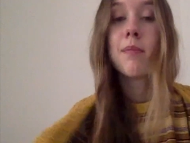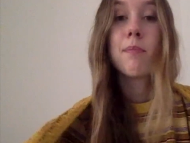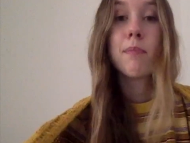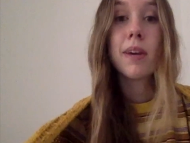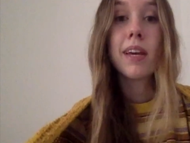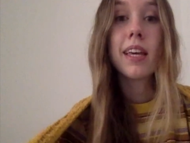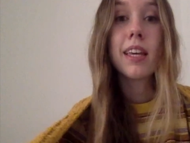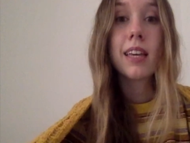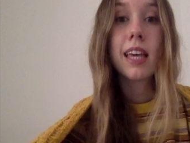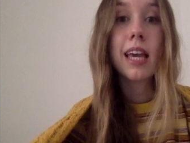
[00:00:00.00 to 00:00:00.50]

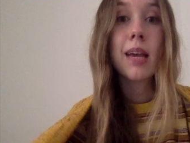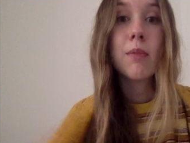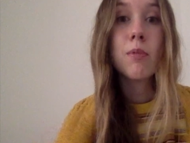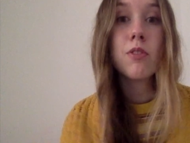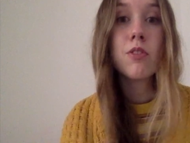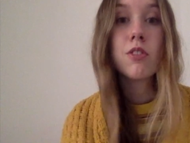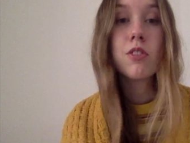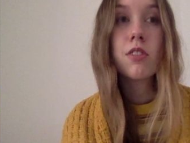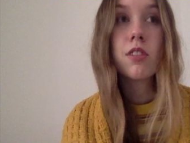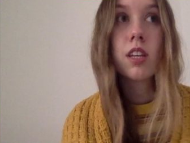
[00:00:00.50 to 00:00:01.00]
my camera
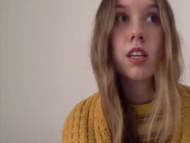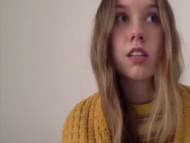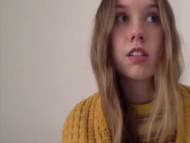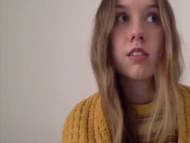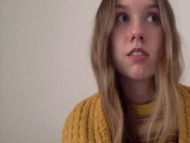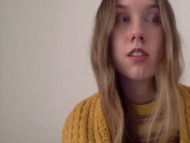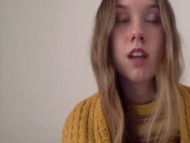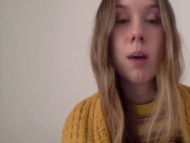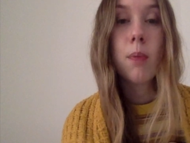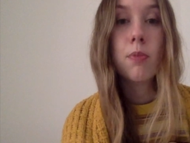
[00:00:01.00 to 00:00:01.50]
just like
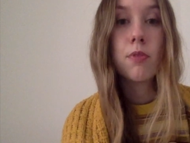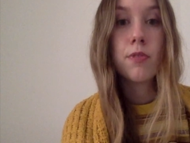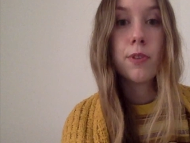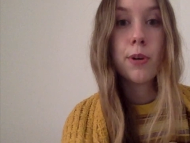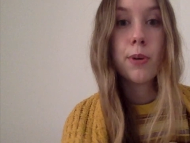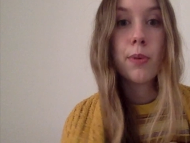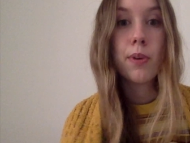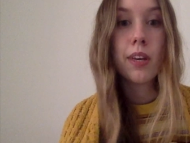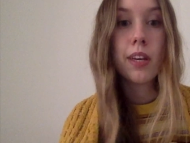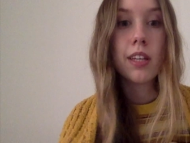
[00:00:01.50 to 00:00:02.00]
stopped
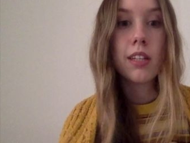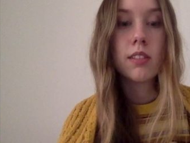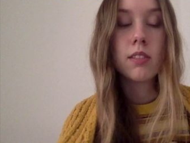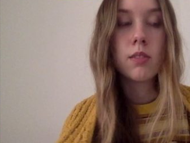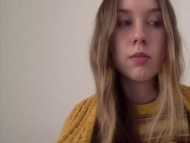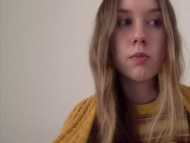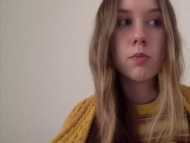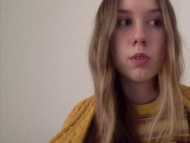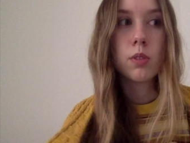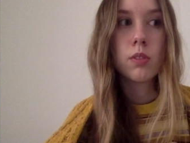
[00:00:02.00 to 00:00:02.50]
filming and
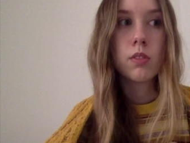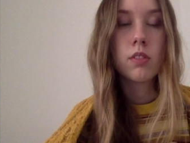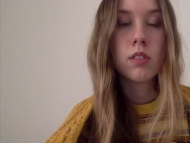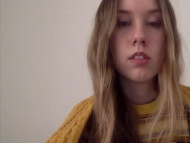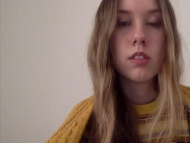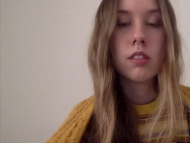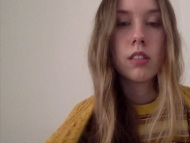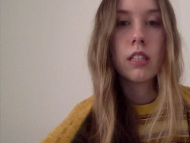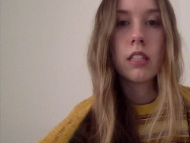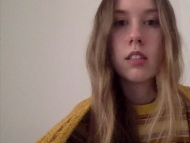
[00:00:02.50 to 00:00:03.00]

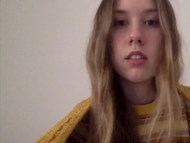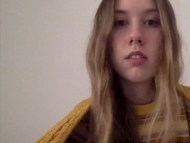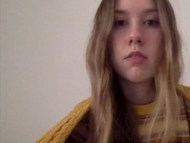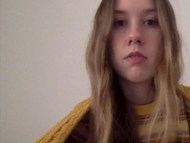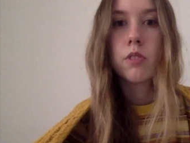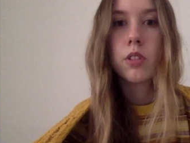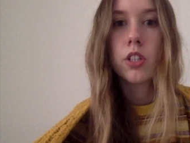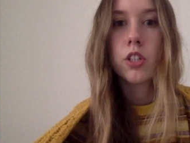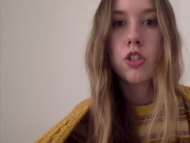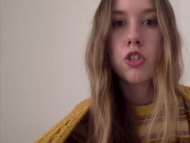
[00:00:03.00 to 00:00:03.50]
deleted the
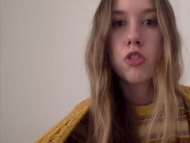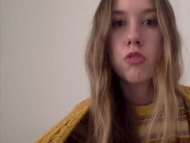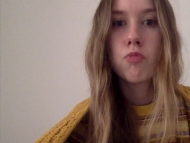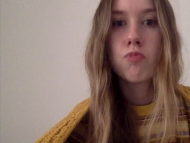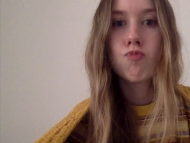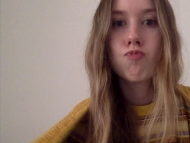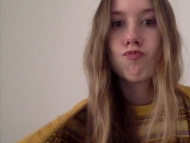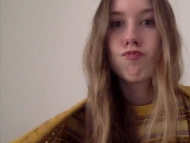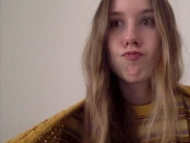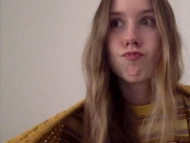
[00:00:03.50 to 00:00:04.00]
footage.
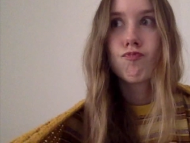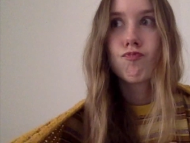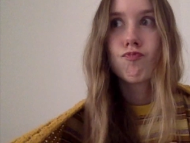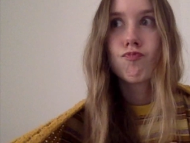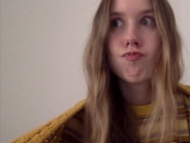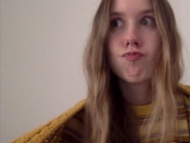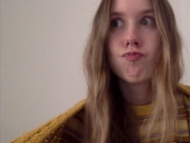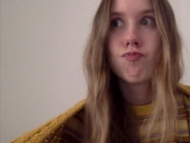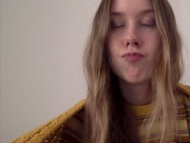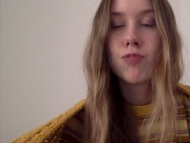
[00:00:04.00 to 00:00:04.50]

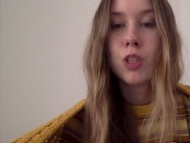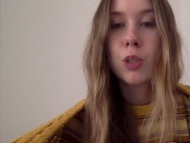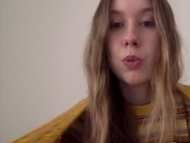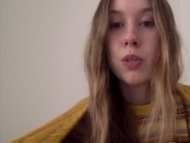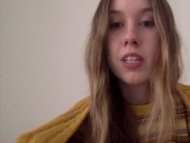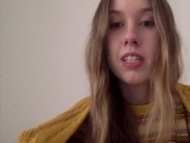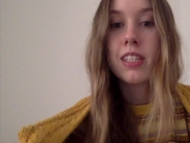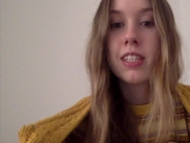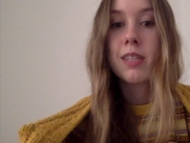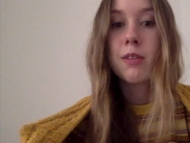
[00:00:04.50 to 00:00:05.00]
You
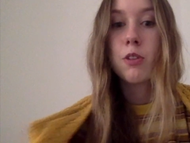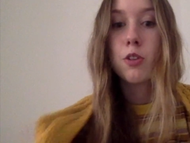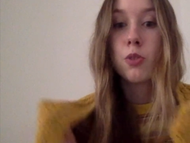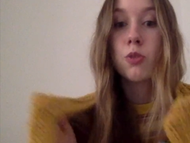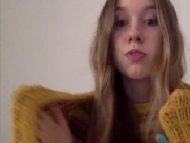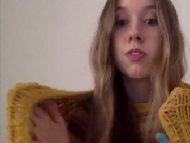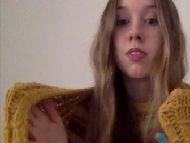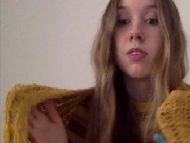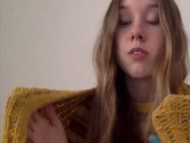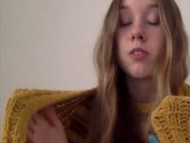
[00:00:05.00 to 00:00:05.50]
can see you'll
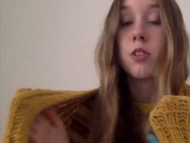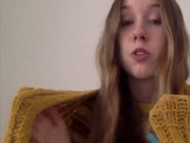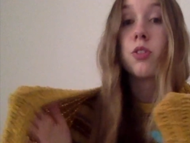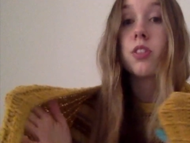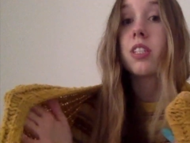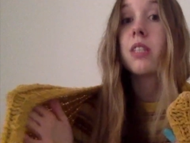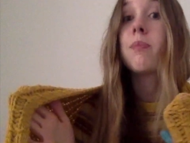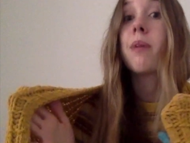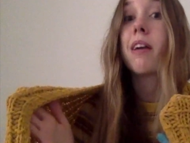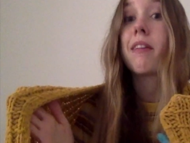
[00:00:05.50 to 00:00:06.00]
you'll
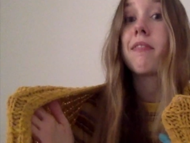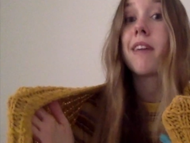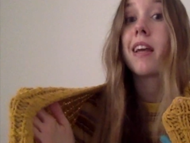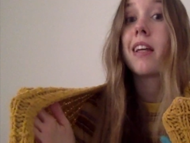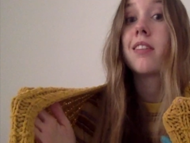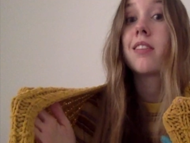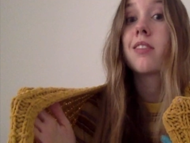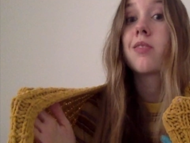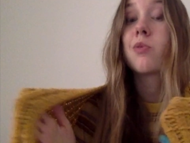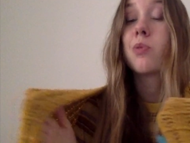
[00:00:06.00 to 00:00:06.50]
see my
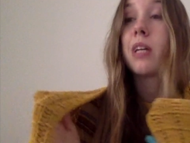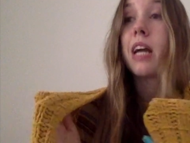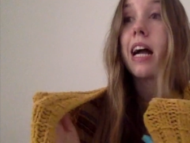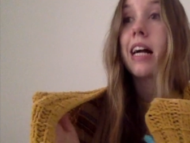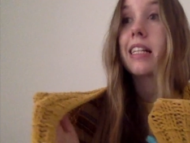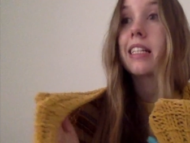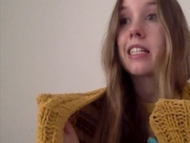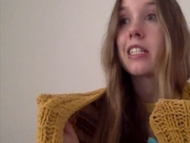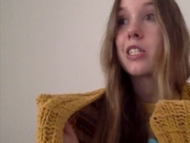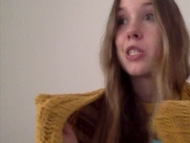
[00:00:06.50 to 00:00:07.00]
face
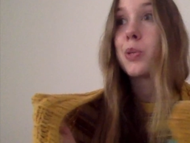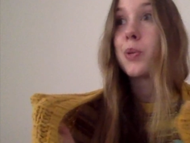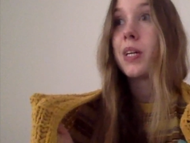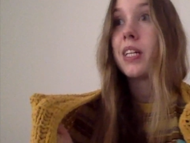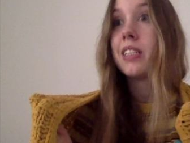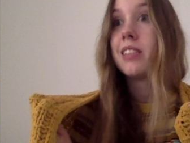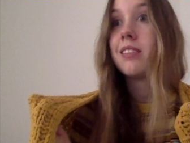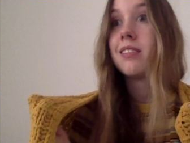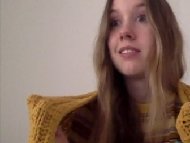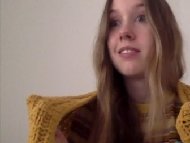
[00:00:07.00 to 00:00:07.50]
reacting to it
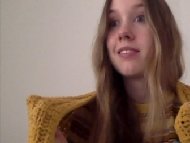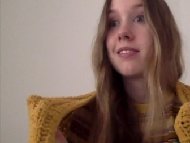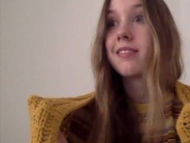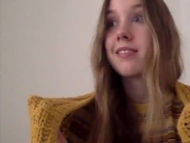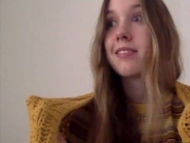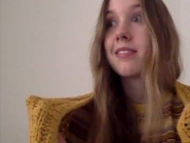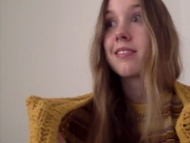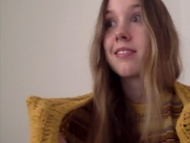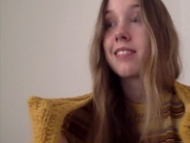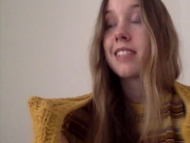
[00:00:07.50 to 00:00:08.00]

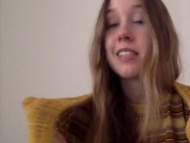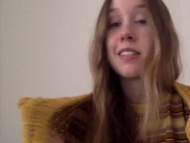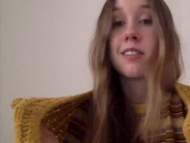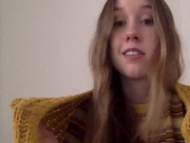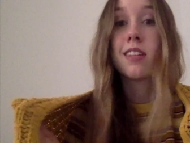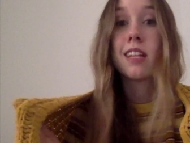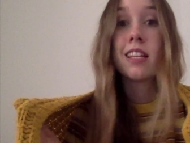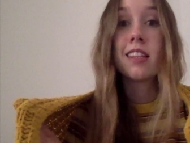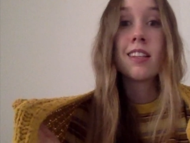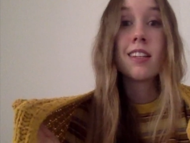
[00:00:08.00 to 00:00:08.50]

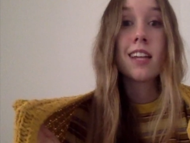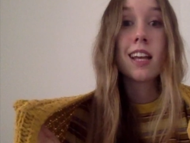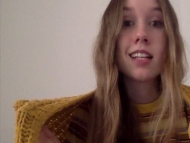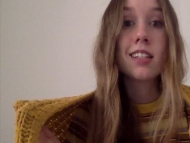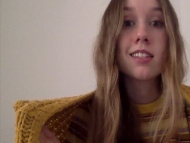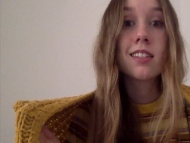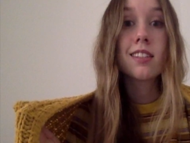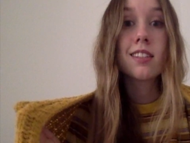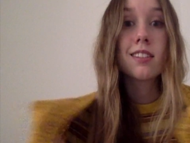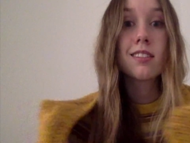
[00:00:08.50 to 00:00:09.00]
in the
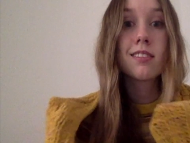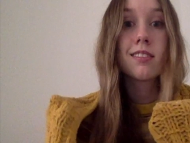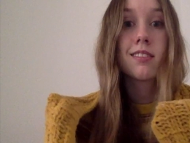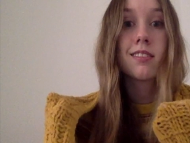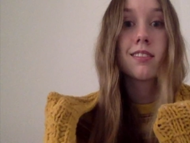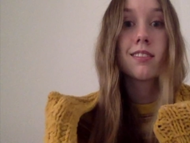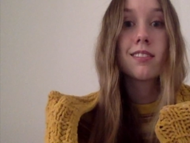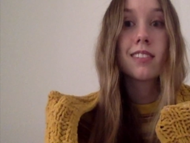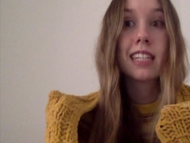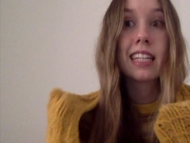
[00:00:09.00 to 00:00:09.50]
next
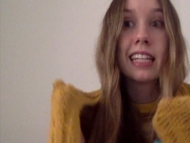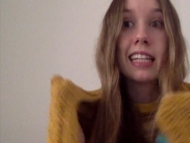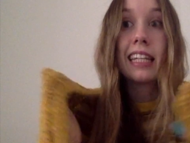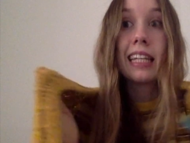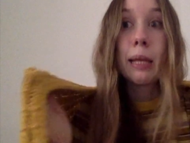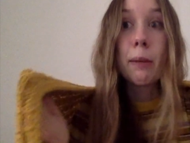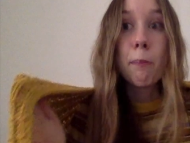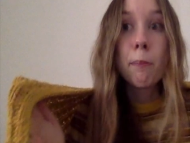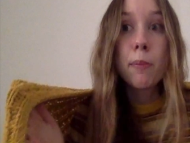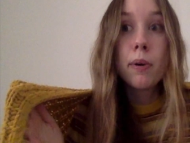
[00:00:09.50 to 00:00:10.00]

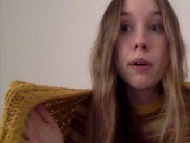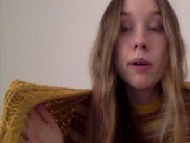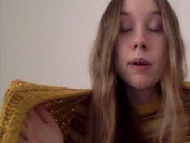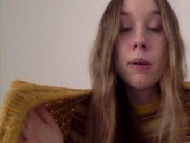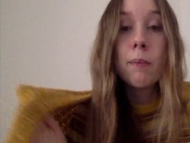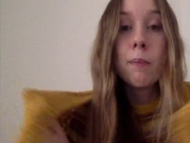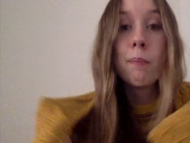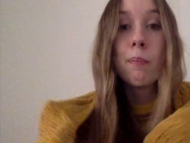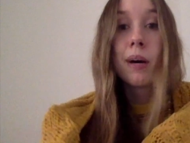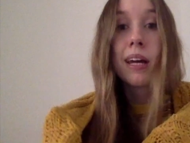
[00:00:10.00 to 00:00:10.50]
clip.
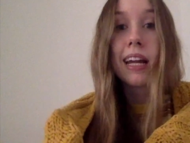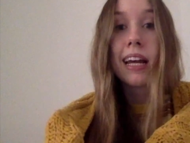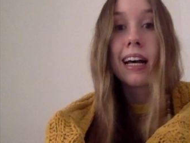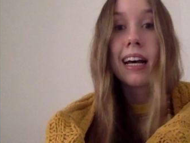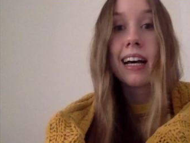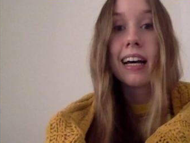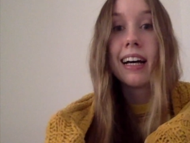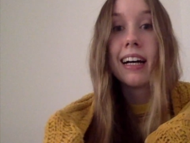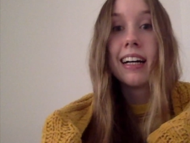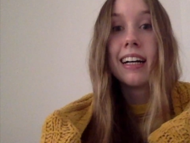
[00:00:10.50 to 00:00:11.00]
But
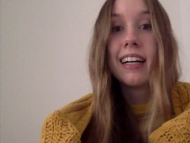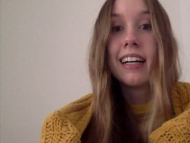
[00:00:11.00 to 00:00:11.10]
uh,